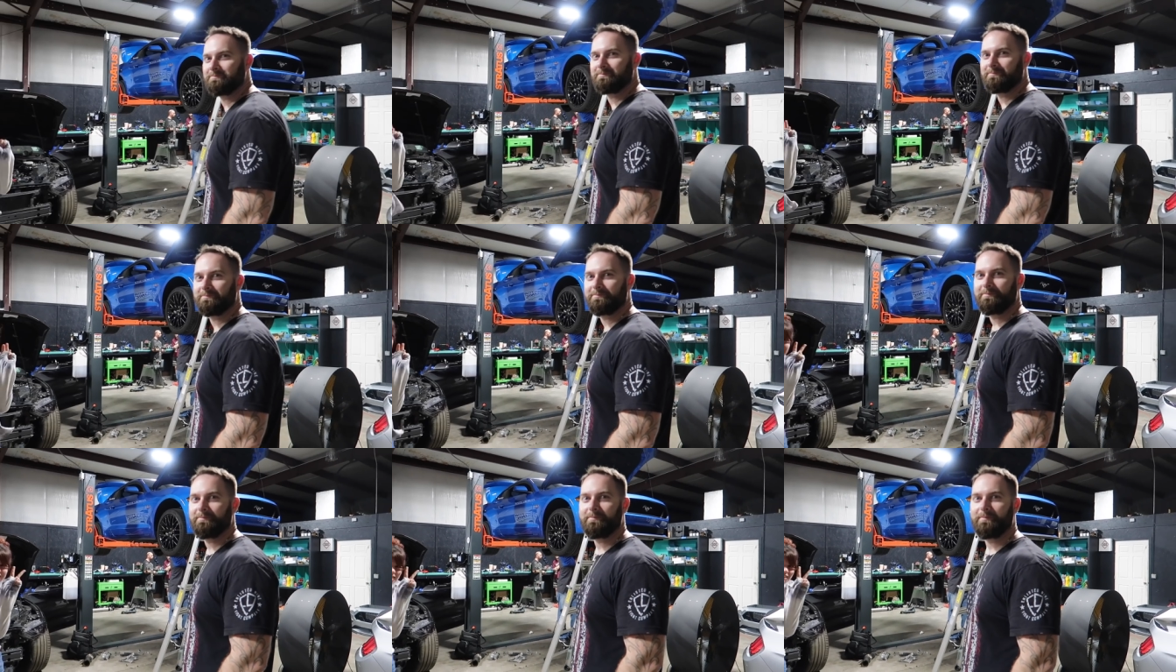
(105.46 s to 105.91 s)

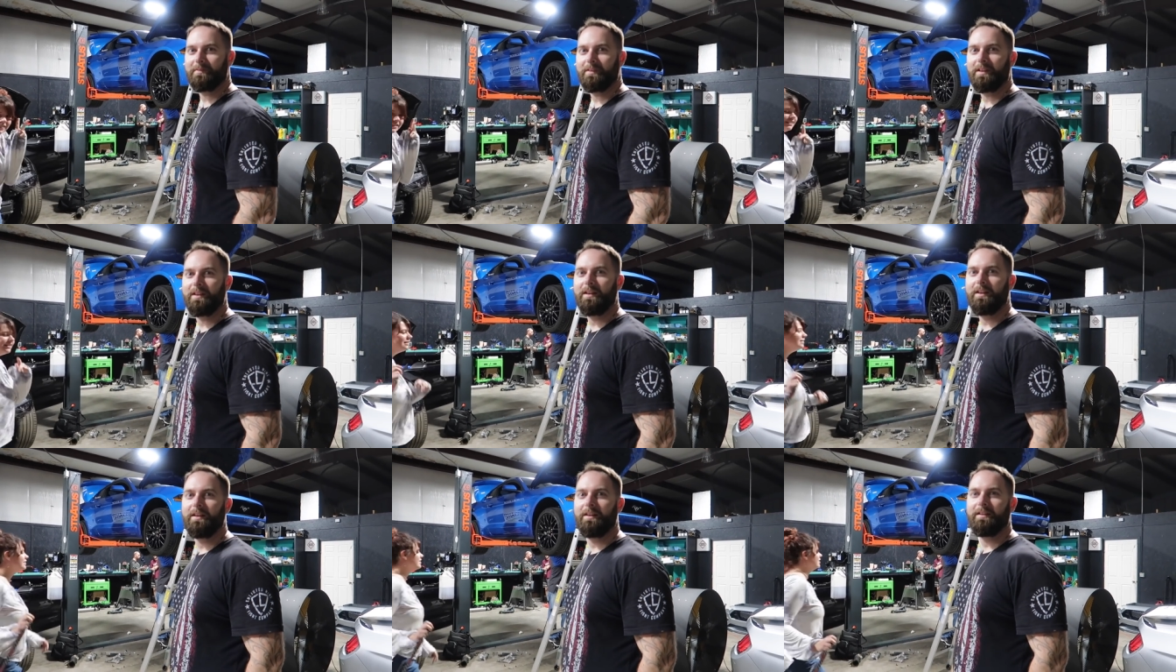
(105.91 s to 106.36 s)
we're taking a
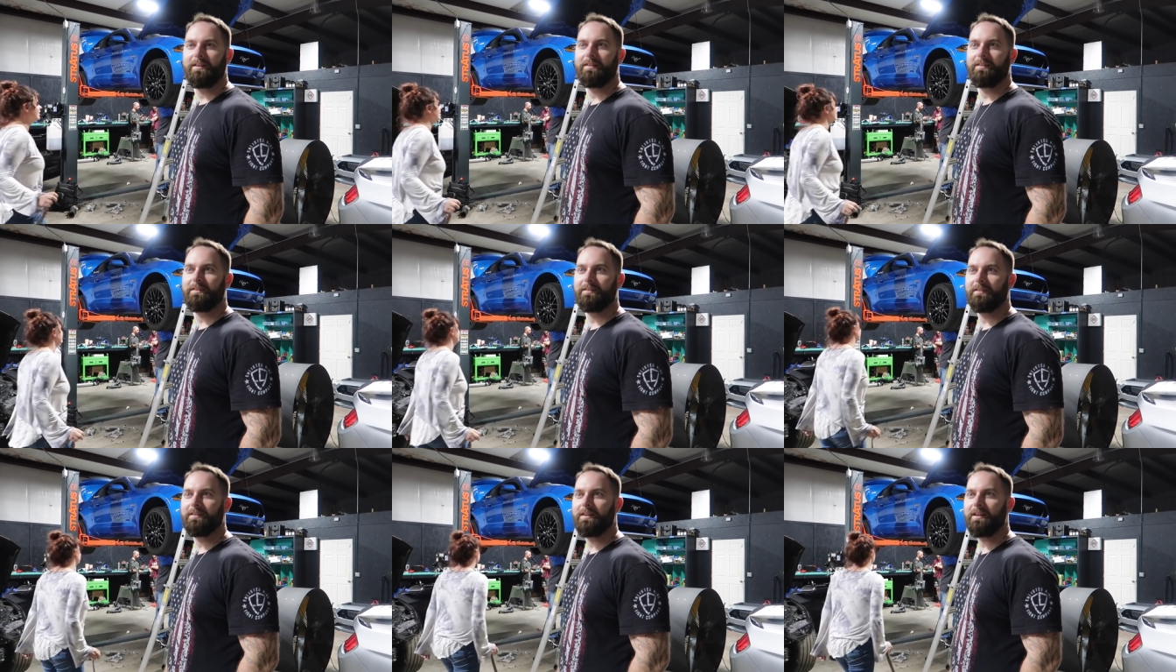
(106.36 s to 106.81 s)
modeling
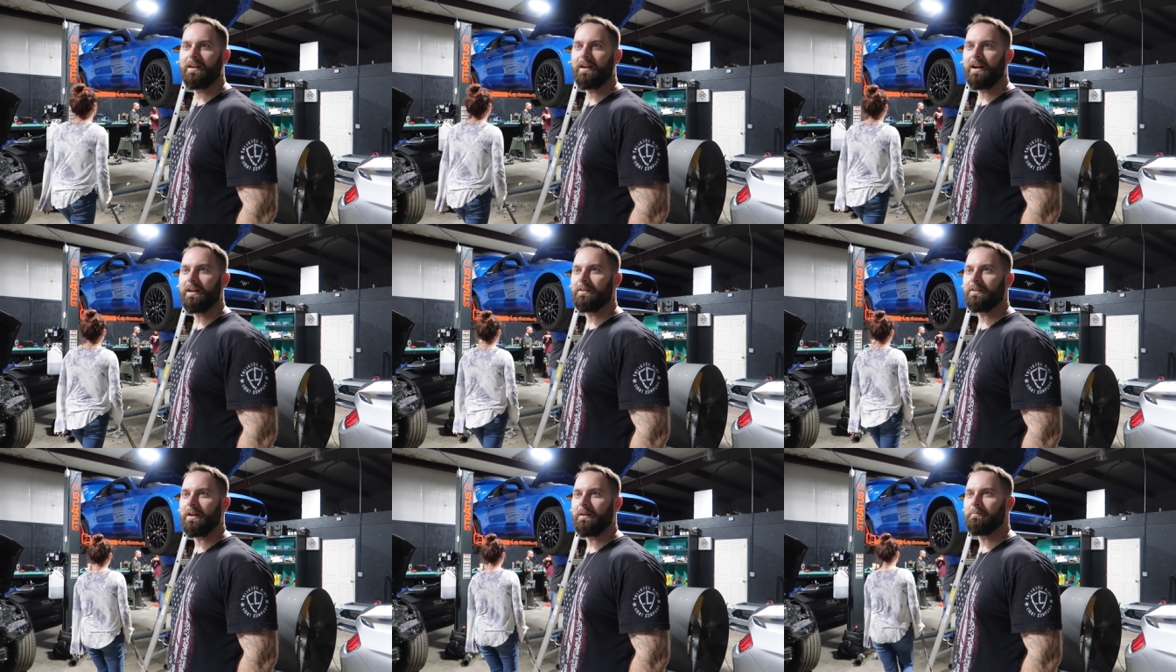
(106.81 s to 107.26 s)
profile
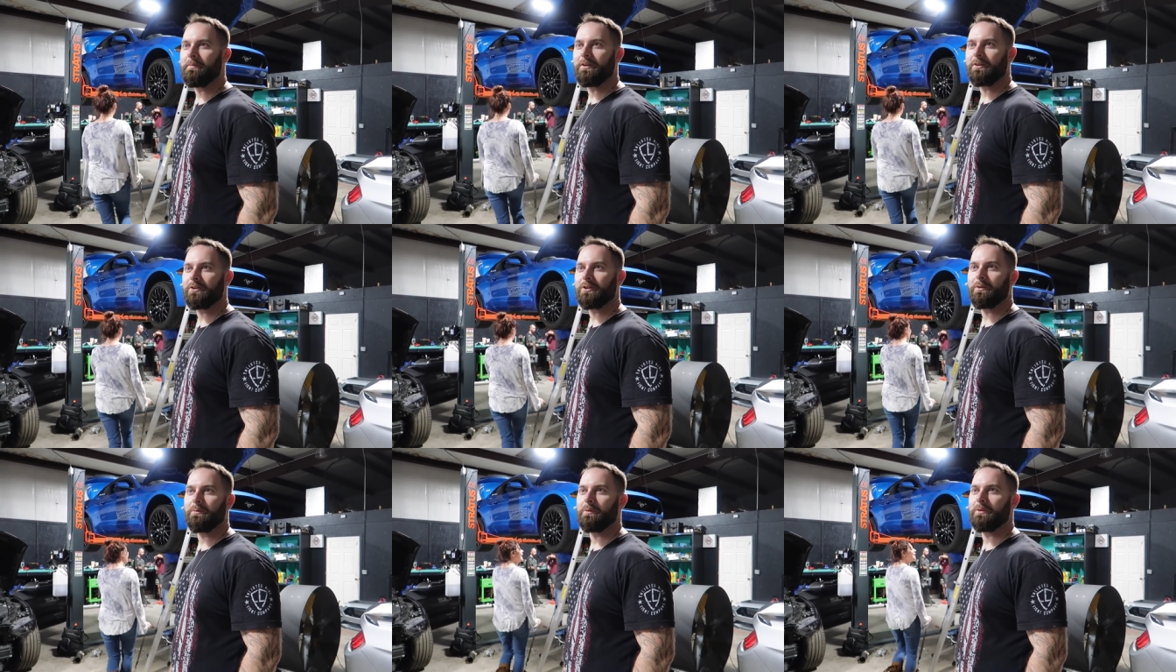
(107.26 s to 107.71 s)
picture I'm, here?
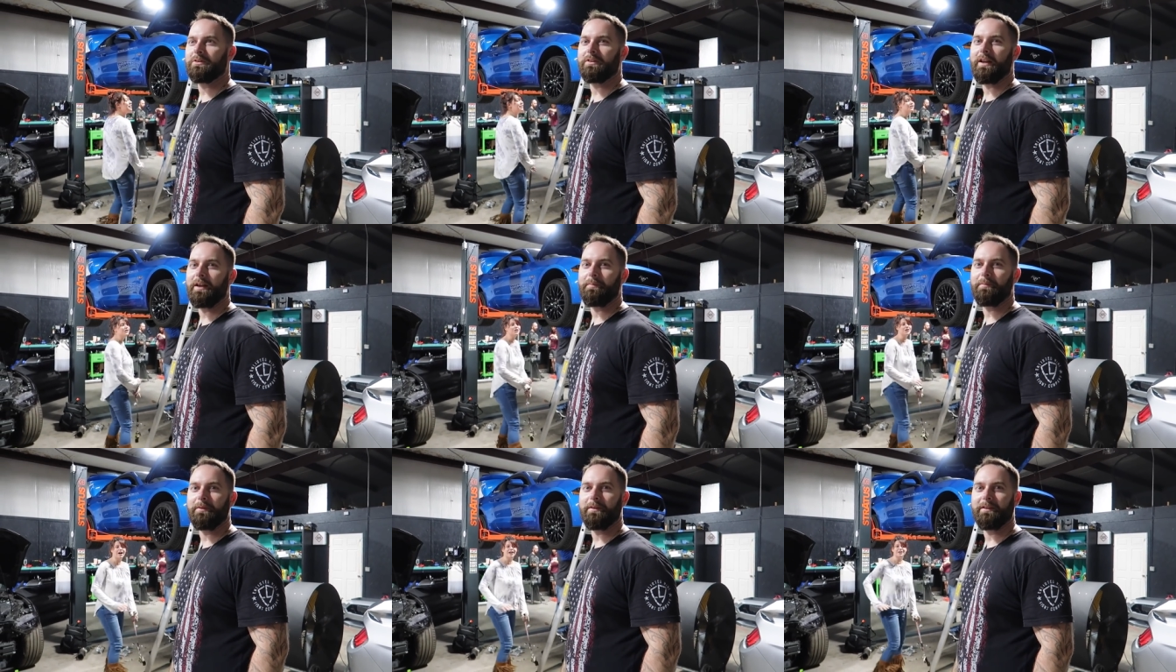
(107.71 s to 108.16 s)
Not sure.
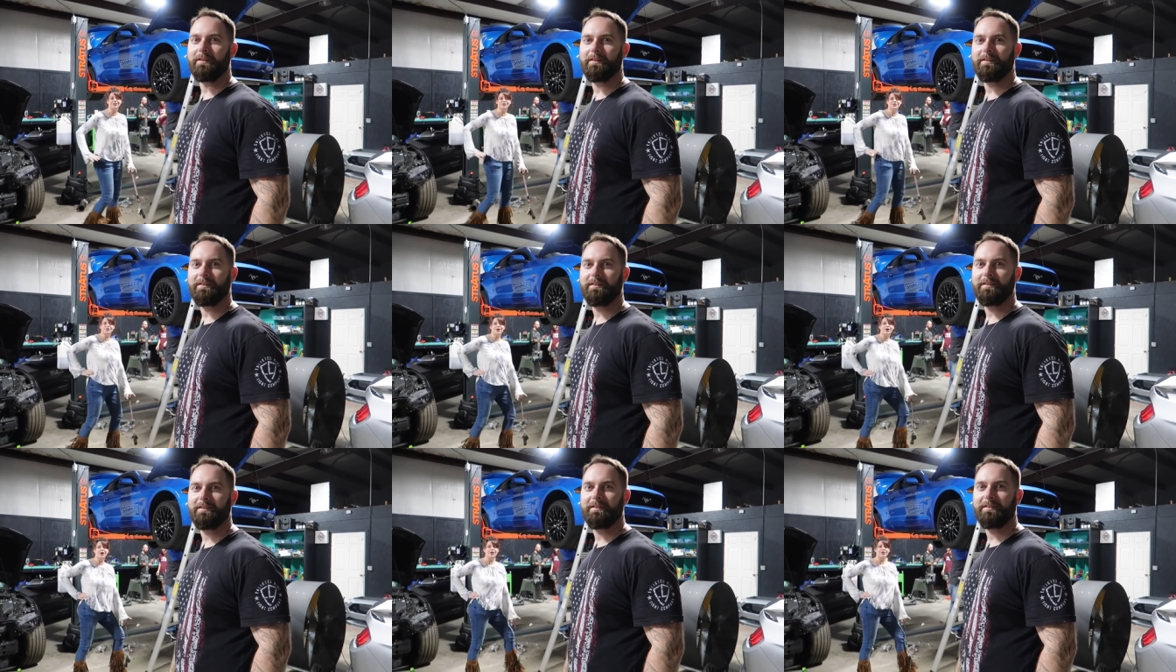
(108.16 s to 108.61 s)
Are
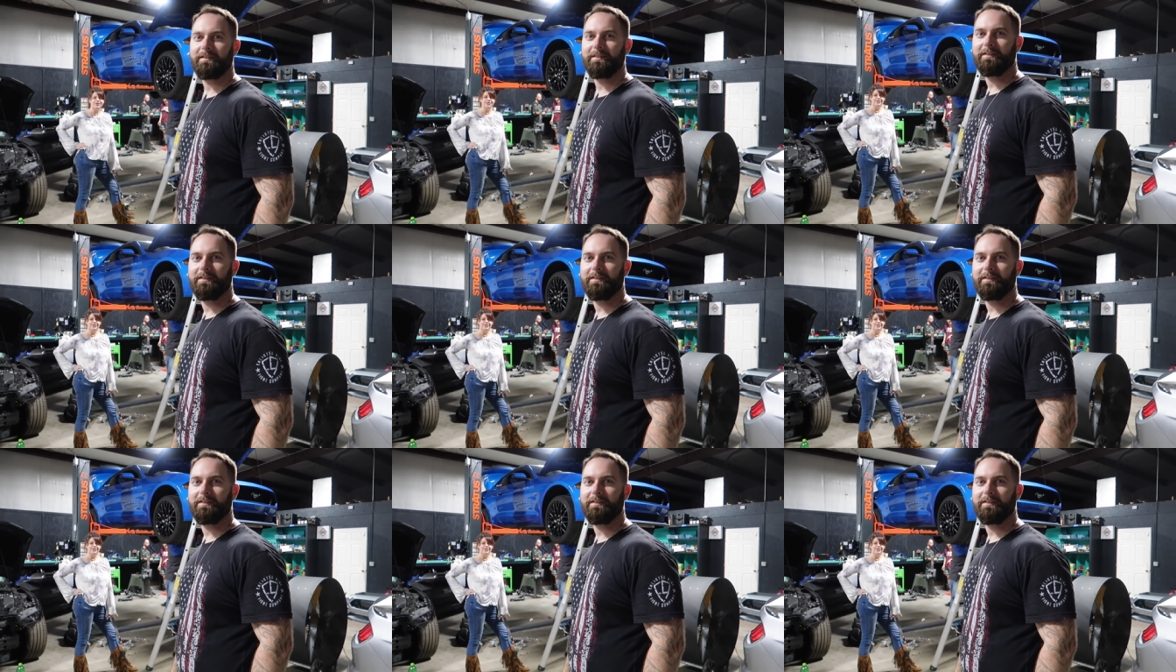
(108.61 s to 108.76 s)
we? What do